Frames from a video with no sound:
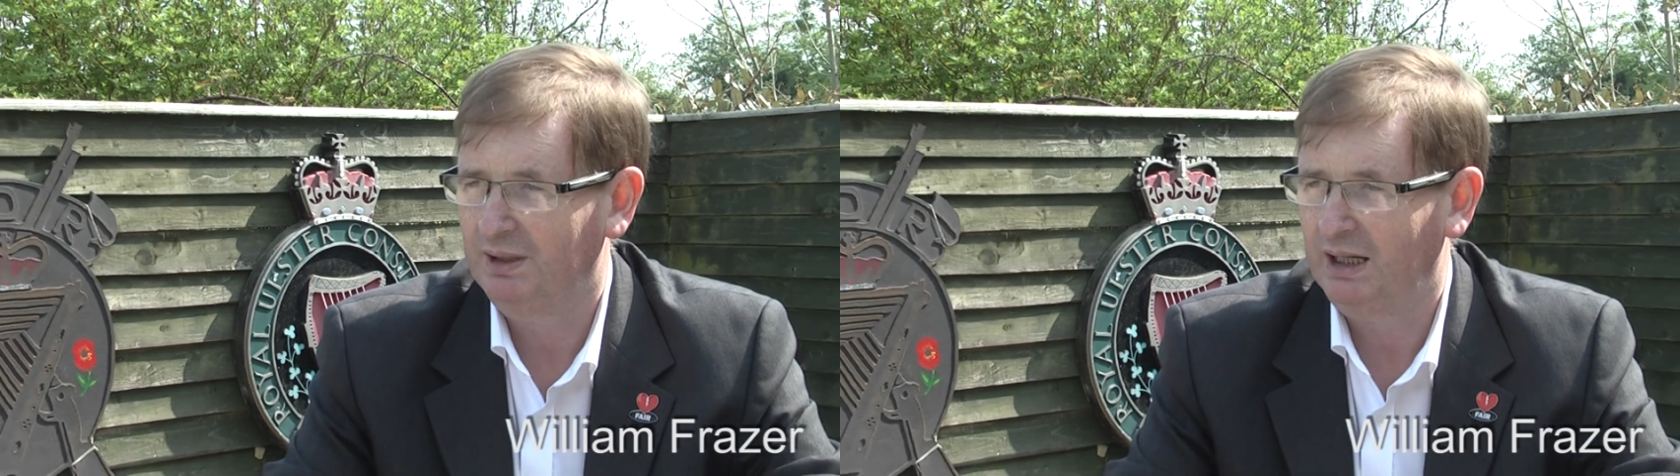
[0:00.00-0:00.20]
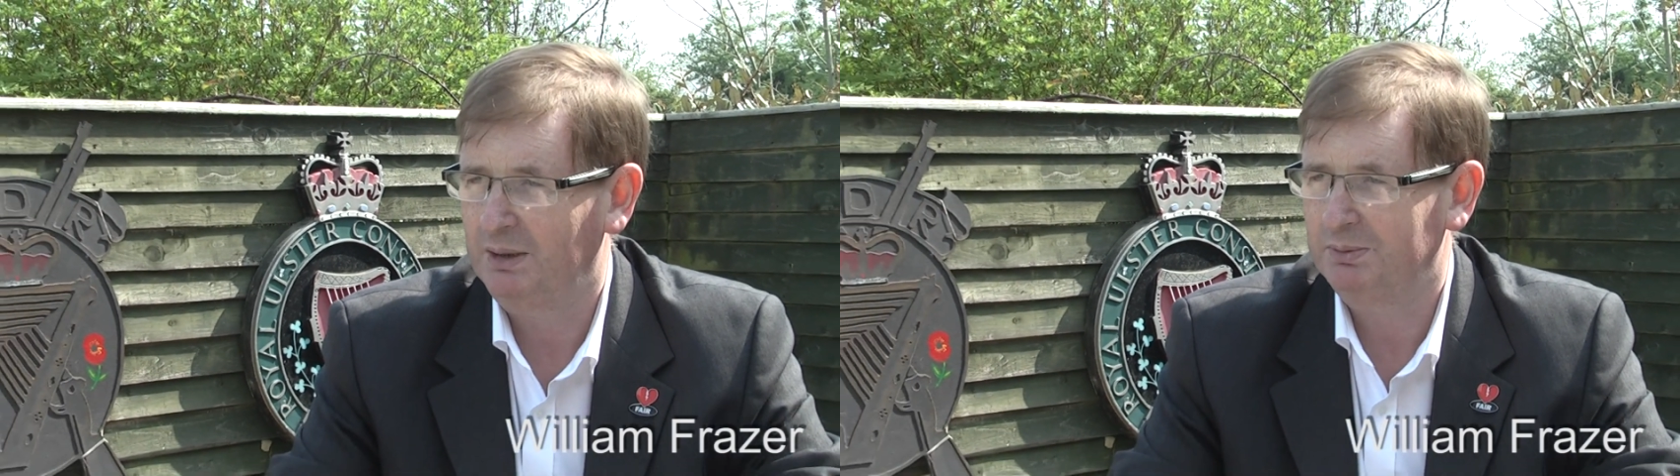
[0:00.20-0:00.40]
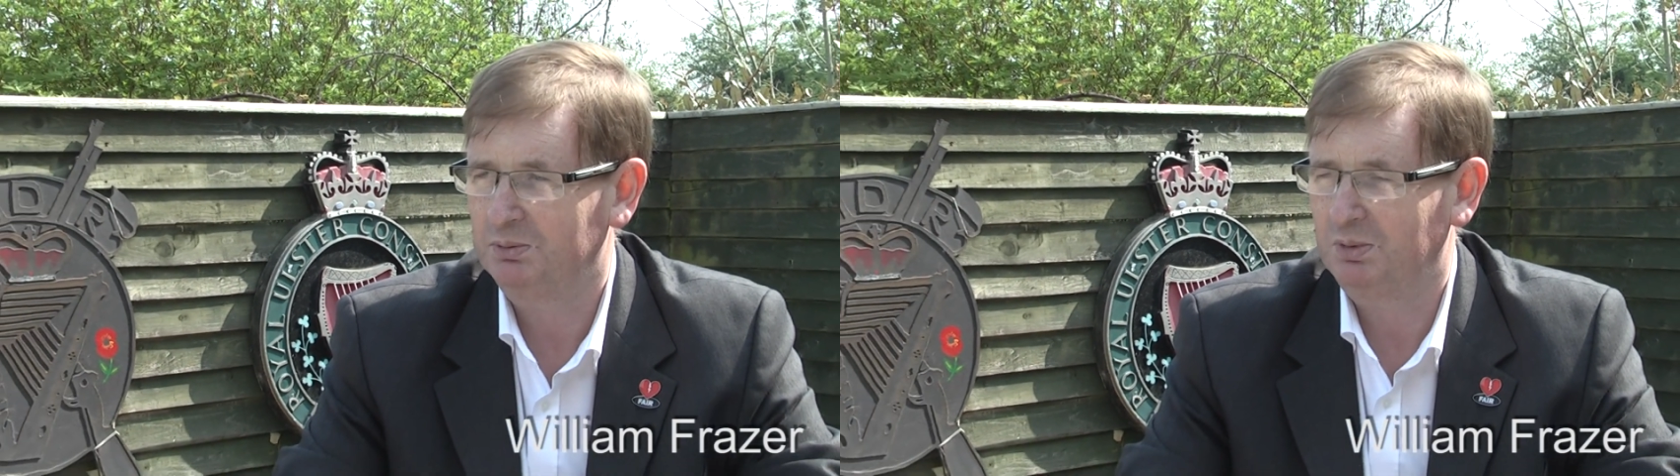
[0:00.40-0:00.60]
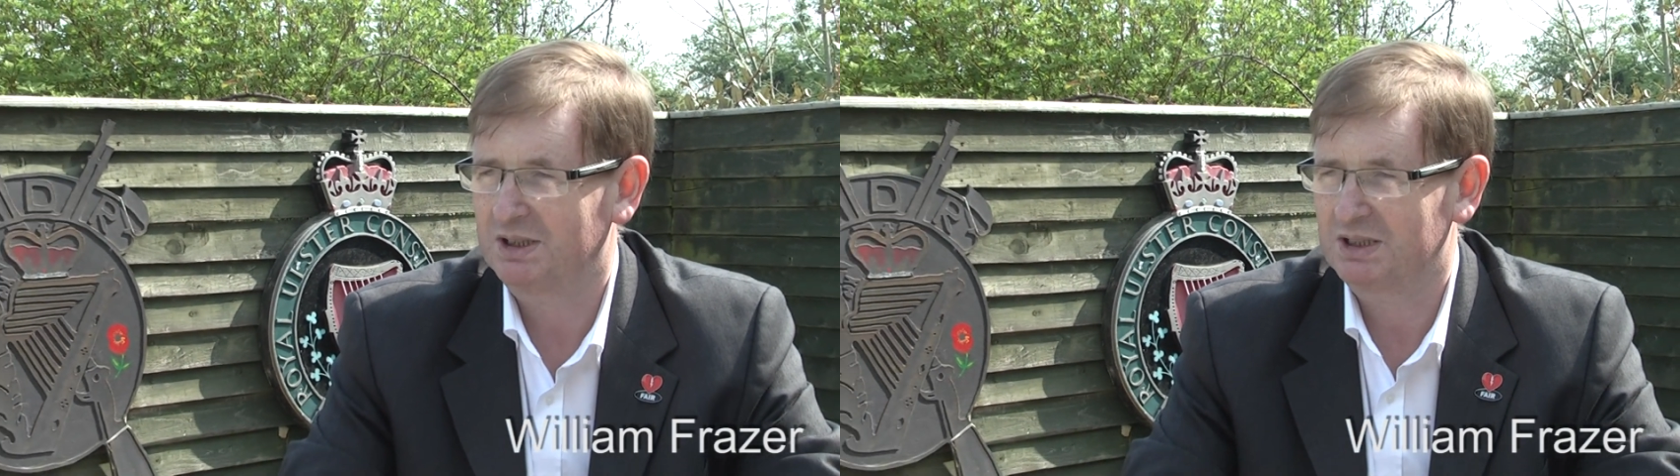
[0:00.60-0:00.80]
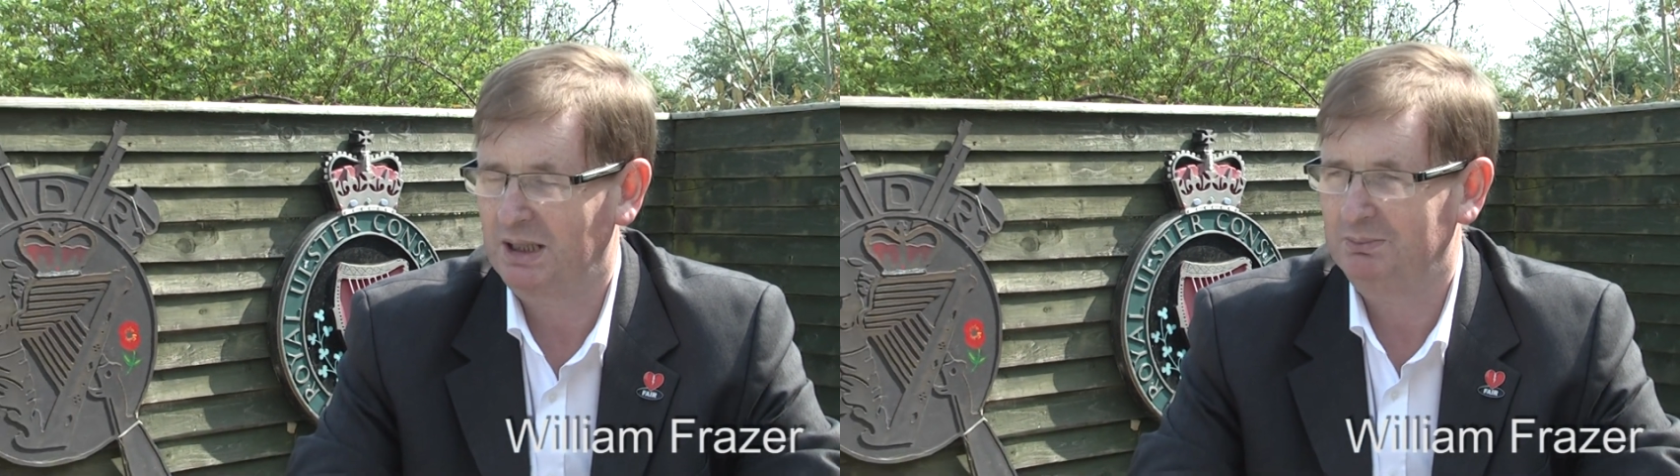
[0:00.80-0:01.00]
to happen what
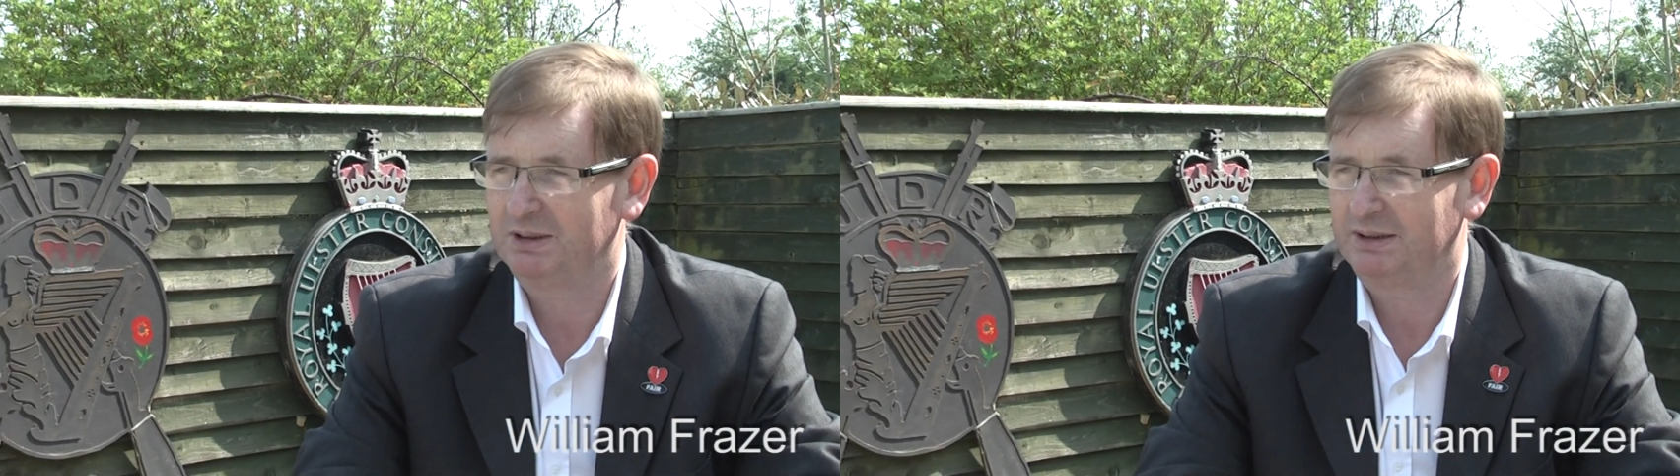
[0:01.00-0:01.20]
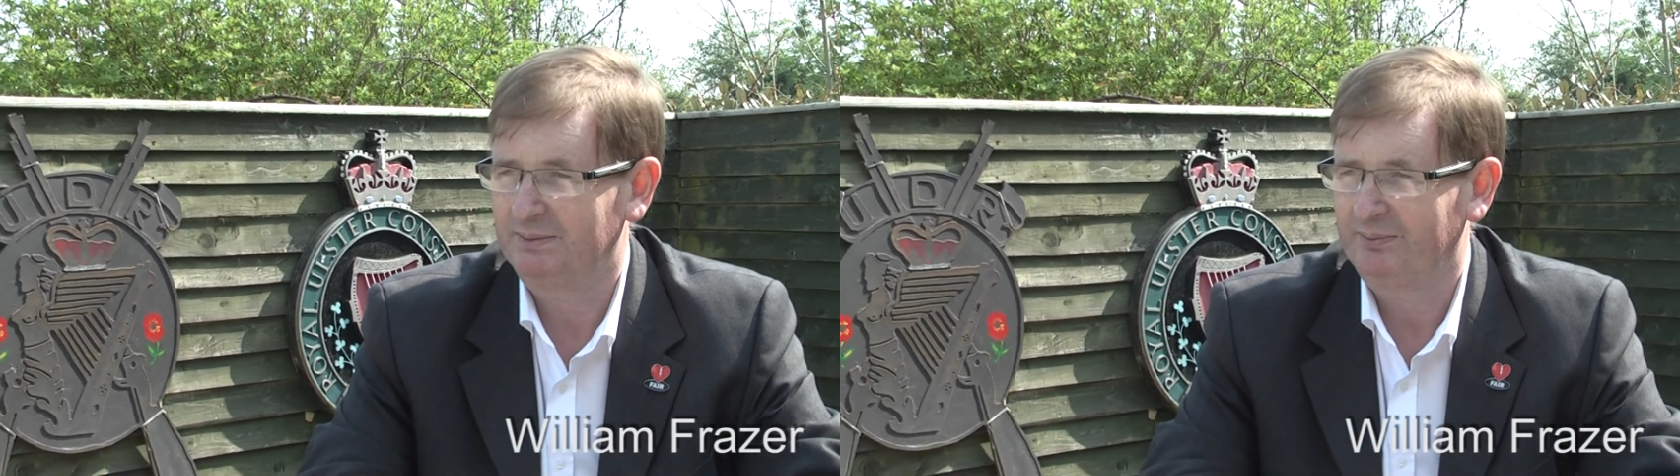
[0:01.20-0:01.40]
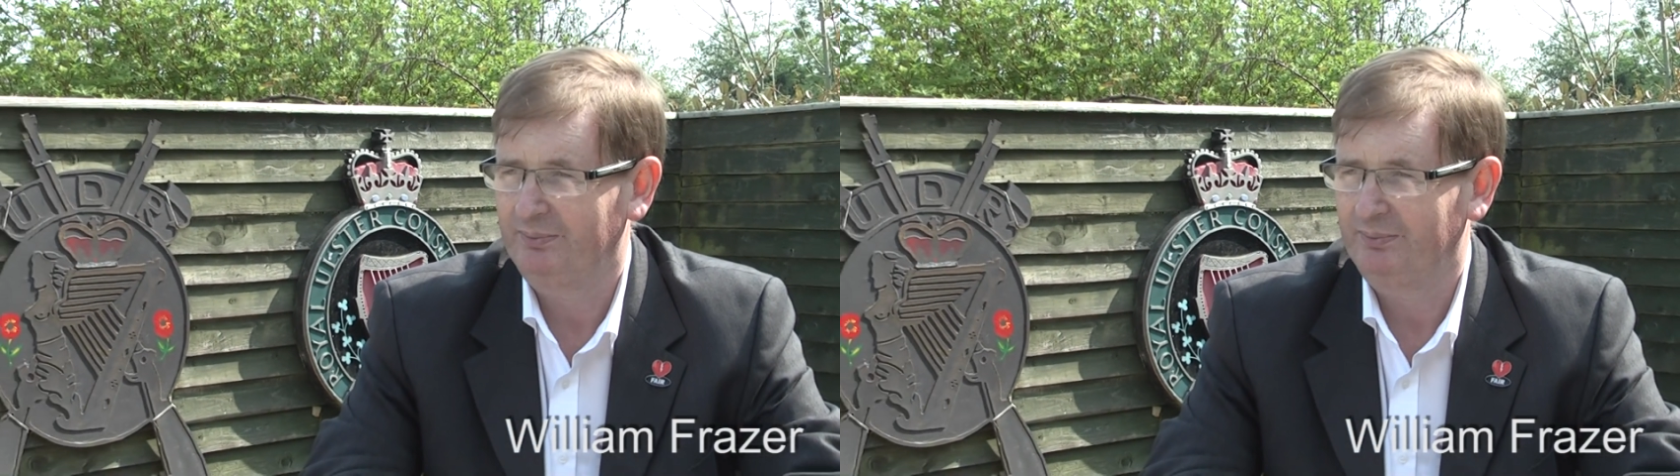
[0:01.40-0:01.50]
has happened.